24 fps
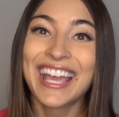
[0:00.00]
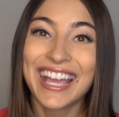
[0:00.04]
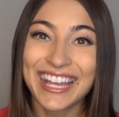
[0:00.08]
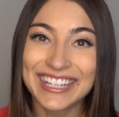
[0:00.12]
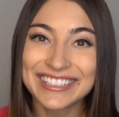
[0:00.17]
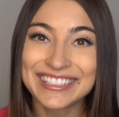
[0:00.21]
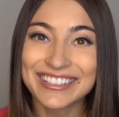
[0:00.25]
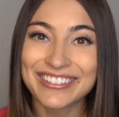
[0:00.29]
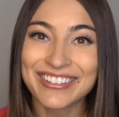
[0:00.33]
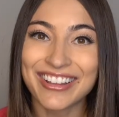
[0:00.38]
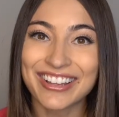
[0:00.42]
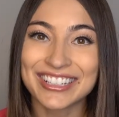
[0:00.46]

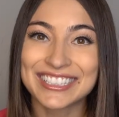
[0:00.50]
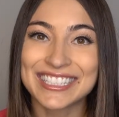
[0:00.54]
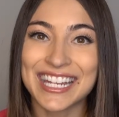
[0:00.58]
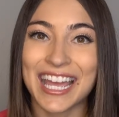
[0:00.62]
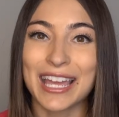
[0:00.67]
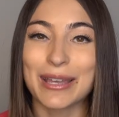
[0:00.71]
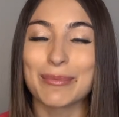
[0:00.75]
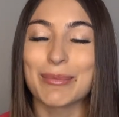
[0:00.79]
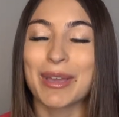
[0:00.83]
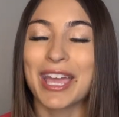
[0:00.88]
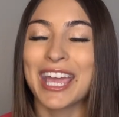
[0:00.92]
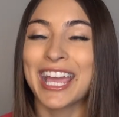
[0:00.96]
It's a long
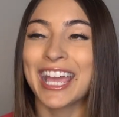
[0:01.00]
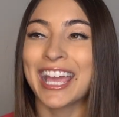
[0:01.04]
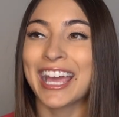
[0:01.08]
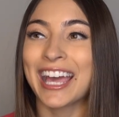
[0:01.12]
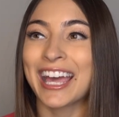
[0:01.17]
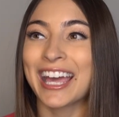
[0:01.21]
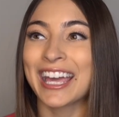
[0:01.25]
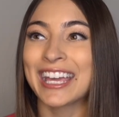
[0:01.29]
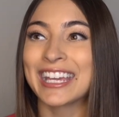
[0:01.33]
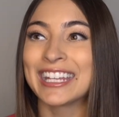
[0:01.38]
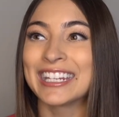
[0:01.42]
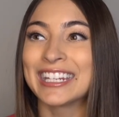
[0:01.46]
time,
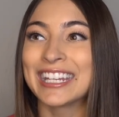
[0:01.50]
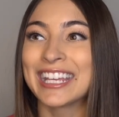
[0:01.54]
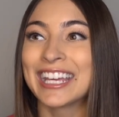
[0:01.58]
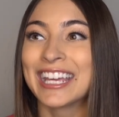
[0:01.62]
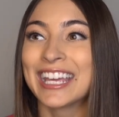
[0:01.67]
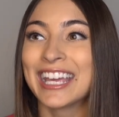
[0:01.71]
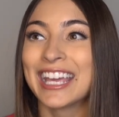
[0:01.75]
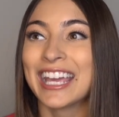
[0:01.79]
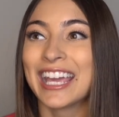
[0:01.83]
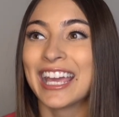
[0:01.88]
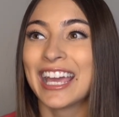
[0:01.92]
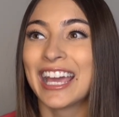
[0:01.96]
and
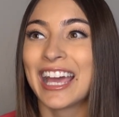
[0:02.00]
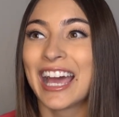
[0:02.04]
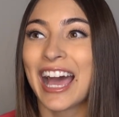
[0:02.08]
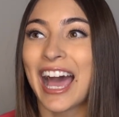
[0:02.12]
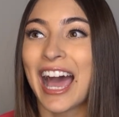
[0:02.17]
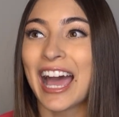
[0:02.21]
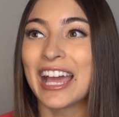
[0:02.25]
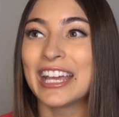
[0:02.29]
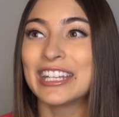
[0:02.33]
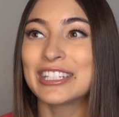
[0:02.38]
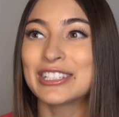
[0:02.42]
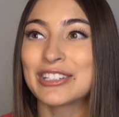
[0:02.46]

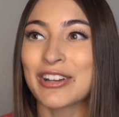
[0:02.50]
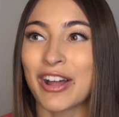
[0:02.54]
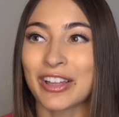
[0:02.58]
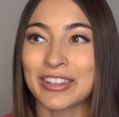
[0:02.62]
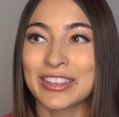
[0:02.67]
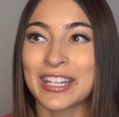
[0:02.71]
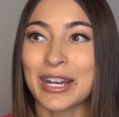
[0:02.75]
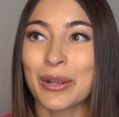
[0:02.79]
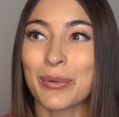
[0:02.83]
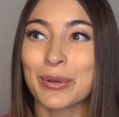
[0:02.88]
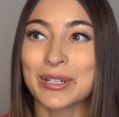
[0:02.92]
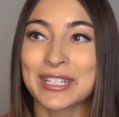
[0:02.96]
it's
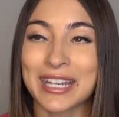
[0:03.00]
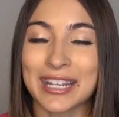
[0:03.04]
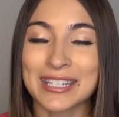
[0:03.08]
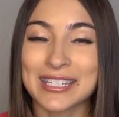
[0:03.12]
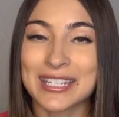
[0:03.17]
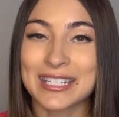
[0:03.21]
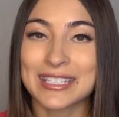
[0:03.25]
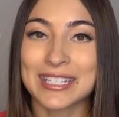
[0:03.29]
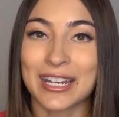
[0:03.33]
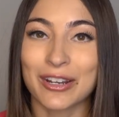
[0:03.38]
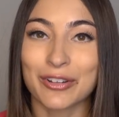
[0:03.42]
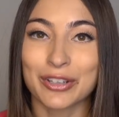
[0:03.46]
not that I would
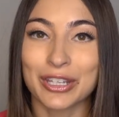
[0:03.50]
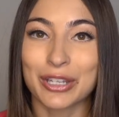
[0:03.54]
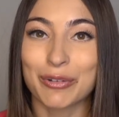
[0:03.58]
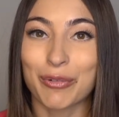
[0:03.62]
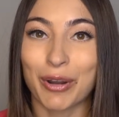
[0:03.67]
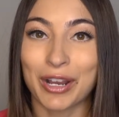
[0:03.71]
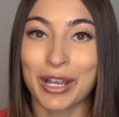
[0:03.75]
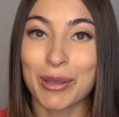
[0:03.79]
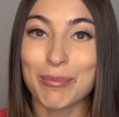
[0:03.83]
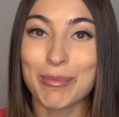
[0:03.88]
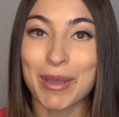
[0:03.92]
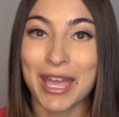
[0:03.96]
necessarily
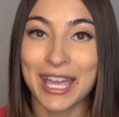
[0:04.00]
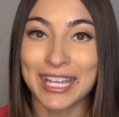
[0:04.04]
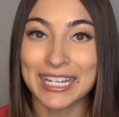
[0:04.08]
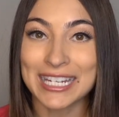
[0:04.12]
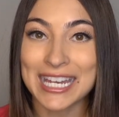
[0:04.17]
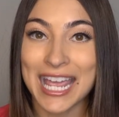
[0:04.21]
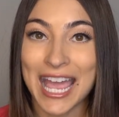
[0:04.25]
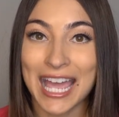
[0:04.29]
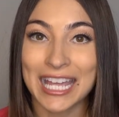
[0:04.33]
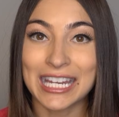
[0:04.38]
recommend